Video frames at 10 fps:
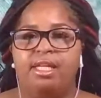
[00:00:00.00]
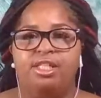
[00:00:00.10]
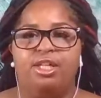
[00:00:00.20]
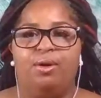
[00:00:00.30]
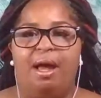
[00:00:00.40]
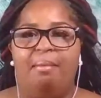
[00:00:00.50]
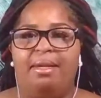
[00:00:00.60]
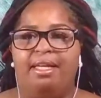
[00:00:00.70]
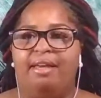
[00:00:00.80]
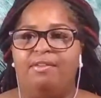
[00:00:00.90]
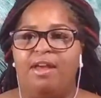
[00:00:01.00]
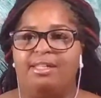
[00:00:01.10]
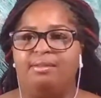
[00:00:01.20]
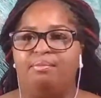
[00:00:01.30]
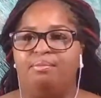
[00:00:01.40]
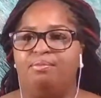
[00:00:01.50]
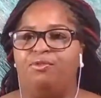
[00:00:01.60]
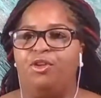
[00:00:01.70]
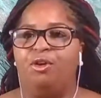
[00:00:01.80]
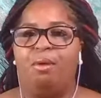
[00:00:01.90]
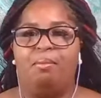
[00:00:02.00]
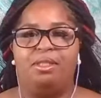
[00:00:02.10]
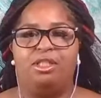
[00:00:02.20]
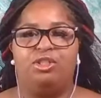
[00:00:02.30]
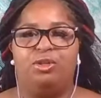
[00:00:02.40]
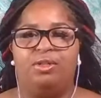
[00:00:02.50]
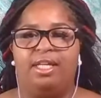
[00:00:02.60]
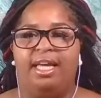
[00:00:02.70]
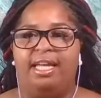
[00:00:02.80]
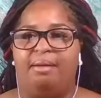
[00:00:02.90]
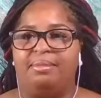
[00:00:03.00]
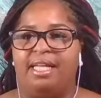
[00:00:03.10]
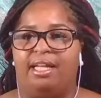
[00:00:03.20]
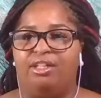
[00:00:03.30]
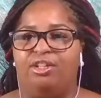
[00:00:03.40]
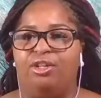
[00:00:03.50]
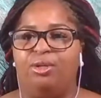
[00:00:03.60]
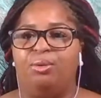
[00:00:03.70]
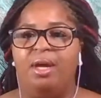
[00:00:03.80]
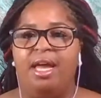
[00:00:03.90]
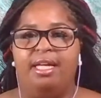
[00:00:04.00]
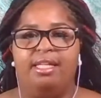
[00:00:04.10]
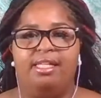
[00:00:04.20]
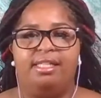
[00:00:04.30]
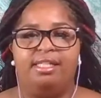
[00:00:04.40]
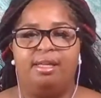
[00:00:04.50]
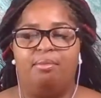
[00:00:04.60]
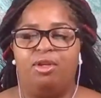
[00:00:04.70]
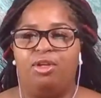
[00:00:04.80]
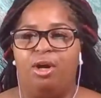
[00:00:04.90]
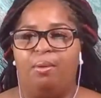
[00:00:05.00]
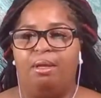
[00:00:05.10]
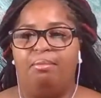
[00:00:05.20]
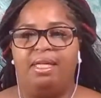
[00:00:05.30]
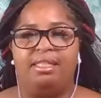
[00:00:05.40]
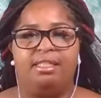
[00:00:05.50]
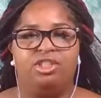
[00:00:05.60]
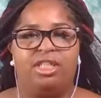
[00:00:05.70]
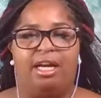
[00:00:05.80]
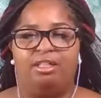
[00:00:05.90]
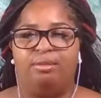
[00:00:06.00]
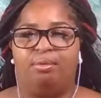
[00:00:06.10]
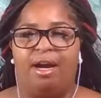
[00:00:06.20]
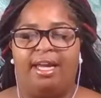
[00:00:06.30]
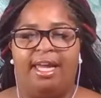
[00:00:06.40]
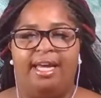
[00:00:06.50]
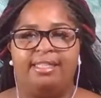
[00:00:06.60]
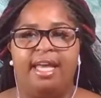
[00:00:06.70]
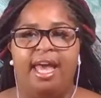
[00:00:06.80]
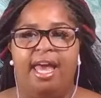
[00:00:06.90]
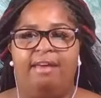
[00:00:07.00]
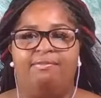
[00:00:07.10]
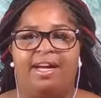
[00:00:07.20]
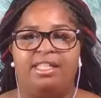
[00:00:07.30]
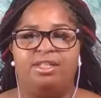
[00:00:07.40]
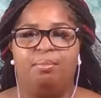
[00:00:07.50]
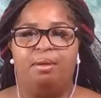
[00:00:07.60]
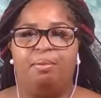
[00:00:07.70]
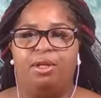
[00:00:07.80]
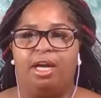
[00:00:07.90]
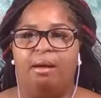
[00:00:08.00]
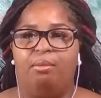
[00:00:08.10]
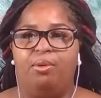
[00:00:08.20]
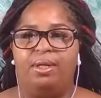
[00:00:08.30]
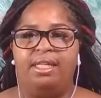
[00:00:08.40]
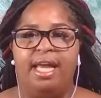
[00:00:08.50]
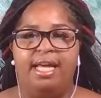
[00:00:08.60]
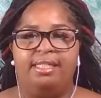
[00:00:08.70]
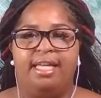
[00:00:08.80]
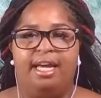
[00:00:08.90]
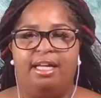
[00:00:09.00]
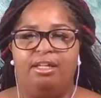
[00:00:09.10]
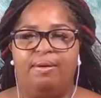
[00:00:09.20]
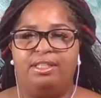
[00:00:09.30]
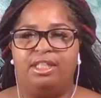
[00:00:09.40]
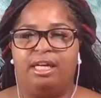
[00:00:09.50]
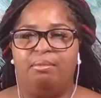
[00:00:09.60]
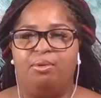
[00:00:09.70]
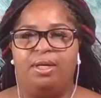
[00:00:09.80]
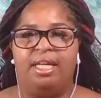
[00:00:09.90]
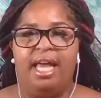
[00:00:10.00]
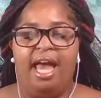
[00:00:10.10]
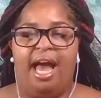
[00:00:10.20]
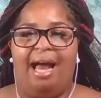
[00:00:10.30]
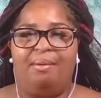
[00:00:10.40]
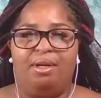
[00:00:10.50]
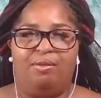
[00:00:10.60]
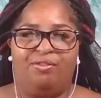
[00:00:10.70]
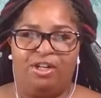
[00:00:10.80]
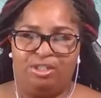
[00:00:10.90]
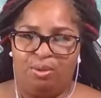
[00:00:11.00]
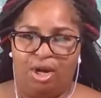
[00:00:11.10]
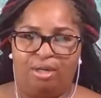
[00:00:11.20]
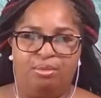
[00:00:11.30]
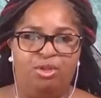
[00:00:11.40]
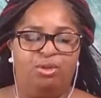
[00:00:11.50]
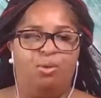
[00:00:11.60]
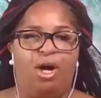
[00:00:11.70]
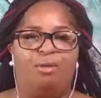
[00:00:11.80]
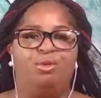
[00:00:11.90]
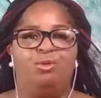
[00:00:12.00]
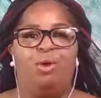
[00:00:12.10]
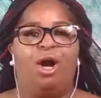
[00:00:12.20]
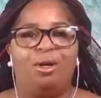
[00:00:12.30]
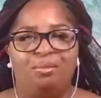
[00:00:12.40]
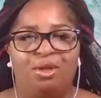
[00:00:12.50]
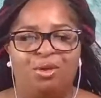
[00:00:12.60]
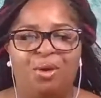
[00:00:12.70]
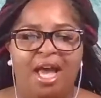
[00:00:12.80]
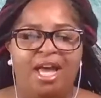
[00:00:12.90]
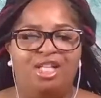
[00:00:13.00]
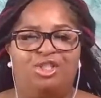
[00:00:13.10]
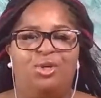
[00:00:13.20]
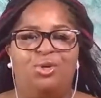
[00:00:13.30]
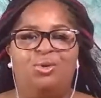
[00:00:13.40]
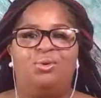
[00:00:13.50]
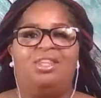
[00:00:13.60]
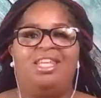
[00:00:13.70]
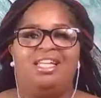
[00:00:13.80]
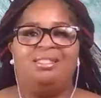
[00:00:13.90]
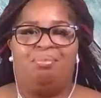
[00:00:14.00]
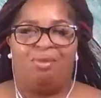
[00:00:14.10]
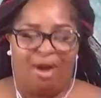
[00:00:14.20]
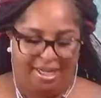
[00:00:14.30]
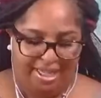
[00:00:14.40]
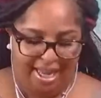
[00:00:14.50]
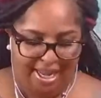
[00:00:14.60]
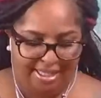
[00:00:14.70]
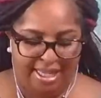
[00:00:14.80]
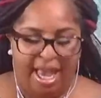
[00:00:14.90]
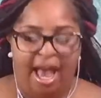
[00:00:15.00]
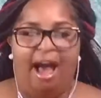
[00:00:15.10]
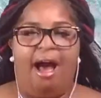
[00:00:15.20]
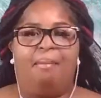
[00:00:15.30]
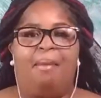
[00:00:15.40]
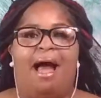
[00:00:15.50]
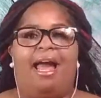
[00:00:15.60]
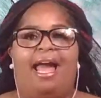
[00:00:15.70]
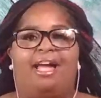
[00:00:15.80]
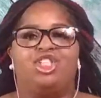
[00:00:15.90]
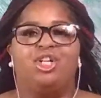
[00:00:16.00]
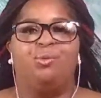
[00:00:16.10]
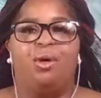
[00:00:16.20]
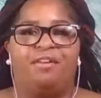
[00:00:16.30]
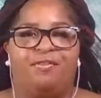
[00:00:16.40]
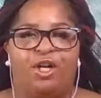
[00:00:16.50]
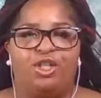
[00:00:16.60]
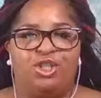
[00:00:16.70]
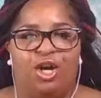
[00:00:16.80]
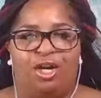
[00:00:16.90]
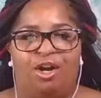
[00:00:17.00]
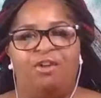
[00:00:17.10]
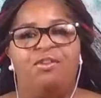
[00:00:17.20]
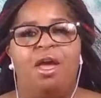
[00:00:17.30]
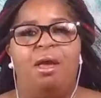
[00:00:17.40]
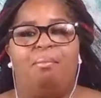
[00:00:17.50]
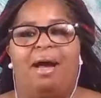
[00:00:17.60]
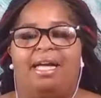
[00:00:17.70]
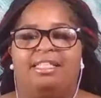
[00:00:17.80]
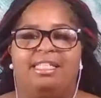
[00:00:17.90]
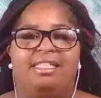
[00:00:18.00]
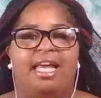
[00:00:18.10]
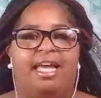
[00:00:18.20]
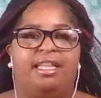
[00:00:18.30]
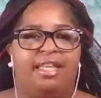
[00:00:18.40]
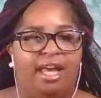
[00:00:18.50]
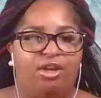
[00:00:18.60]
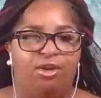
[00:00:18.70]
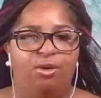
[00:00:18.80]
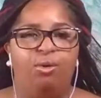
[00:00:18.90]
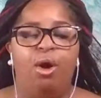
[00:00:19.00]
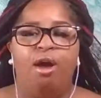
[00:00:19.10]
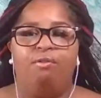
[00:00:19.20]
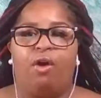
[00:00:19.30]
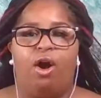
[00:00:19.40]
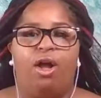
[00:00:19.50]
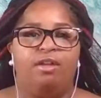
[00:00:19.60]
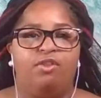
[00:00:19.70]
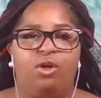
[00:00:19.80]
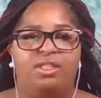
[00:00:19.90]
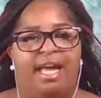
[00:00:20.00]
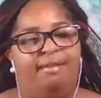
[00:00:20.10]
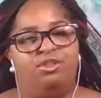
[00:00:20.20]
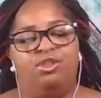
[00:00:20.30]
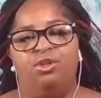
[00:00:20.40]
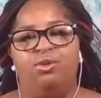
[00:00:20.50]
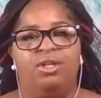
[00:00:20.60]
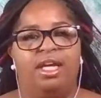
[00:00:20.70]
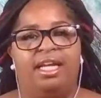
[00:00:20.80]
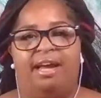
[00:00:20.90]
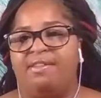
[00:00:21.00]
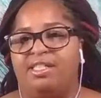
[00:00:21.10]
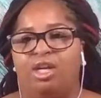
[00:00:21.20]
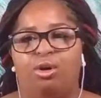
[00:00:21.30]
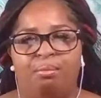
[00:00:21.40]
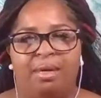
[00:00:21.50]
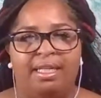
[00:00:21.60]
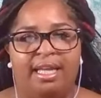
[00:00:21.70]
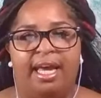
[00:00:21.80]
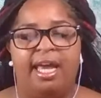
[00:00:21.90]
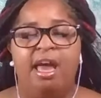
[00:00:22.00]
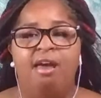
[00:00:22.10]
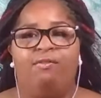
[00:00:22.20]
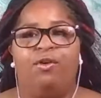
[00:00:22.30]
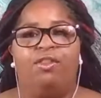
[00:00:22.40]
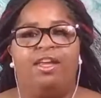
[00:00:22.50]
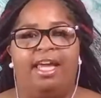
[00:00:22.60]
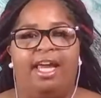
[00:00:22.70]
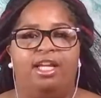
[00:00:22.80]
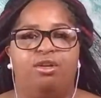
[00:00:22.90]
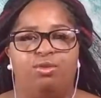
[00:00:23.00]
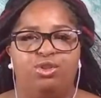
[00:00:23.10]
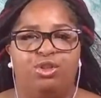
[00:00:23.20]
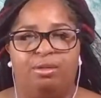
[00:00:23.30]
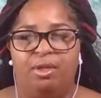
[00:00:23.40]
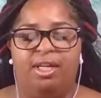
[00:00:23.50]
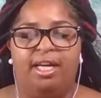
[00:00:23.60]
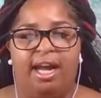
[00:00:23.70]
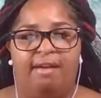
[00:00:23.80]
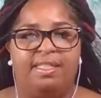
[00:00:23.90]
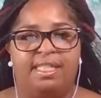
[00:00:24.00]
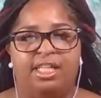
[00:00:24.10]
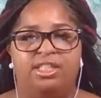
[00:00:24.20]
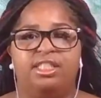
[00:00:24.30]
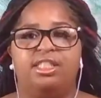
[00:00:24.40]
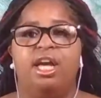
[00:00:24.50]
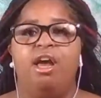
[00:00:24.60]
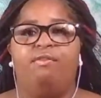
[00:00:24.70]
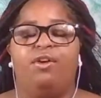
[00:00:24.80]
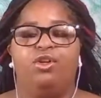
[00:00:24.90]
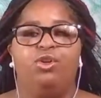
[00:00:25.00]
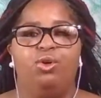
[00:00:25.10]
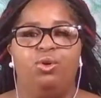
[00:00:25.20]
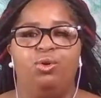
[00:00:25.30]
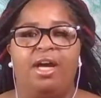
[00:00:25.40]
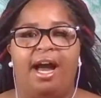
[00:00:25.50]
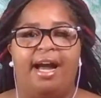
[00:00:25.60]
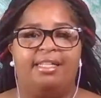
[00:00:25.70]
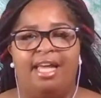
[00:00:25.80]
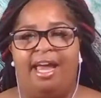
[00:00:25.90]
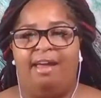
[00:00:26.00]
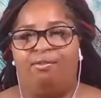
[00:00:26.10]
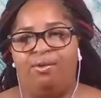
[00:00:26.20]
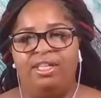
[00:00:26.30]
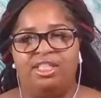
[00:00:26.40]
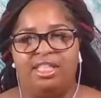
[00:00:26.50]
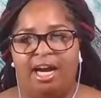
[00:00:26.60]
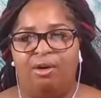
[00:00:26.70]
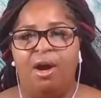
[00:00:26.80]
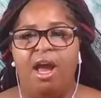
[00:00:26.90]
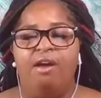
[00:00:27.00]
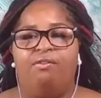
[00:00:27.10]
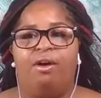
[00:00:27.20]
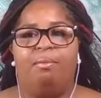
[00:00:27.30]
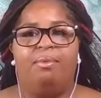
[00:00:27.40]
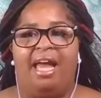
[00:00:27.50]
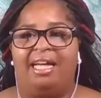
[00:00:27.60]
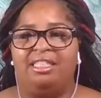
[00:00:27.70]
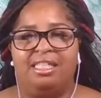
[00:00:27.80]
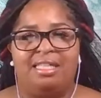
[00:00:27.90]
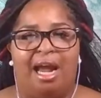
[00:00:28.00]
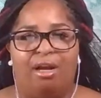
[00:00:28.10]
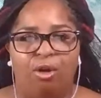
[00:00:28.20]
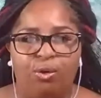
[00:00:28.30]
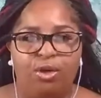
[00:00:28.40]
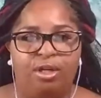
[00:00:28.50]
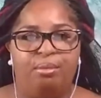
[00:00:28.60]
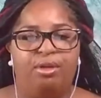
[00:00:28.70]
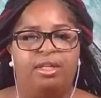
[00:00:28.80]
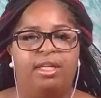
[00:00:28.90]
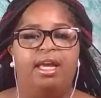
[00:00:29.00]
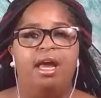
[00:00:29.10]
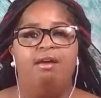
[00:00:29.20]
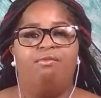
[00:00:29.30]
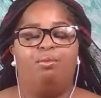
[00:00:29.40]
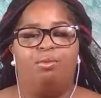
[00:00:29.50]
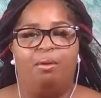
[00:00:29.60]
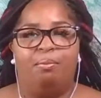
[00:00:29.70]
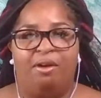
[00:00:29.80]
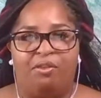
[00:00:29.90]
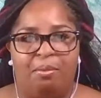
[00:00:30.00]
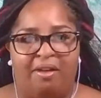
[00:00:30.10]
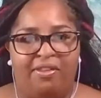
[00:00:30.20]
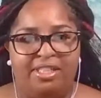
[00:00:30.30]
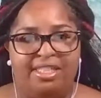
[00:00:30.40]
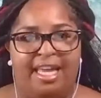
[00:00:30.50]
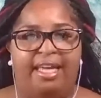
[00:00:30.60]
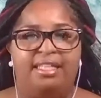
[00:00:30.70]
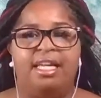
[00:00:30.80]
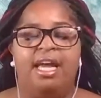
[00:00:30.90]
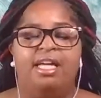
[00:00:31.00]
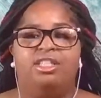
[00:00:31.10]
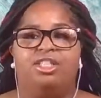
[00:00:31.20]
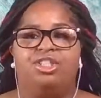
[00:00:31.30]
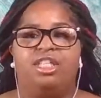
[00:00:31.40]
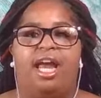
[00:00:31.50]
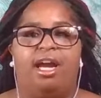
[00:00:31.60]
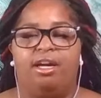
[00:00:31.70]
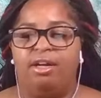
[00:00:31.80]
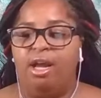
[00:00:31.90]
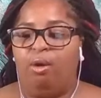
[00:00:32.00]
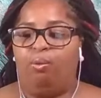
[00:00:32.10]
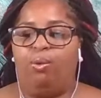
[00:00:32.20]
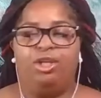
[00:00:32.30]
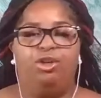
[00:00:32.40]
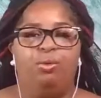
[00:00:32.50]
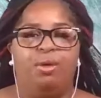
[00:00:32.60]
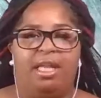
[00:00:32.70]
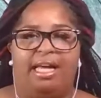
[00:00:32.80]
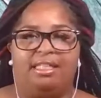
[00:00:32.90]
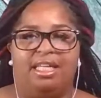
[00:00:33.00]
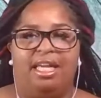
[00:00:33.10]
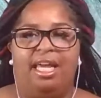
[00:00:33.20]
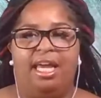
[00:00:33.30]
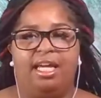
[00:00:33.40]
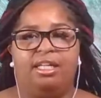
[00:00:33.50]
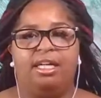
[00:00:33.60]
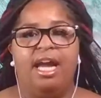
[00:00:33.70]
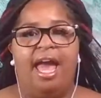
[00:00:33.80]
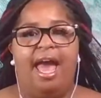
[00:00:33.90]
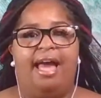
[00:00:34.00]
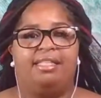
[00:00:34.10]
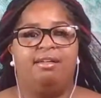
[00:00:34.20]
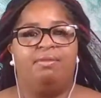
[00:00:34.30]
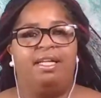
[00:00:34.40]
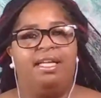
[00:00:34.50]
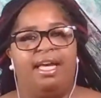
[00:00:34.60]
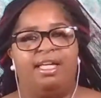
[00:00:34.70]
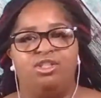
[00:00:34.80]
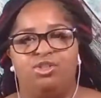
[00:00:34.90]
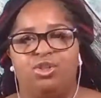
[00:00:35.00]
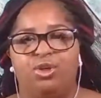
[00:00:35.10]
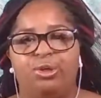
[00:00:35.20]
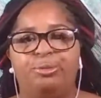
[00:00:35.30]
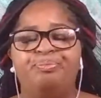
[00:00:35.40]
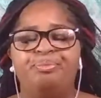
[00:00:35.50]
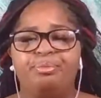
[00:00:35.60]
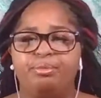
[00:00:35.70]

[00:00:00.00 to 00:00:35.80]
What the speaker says: So I'm going to give y'all some few moments to tune in. I'm telling you, this is something you don't want to miss. Share out the broadcast, invite some people to come on, say hello as you come on. I want to first welcome you to this broadcast. I actually want to first start off by just saying thank you for all of those that have tuned in every single Monday for the Candid Crucial Community Conversations, for you guys that have reached out from not just our local community, but from other states to share what you would like to hear as it relates to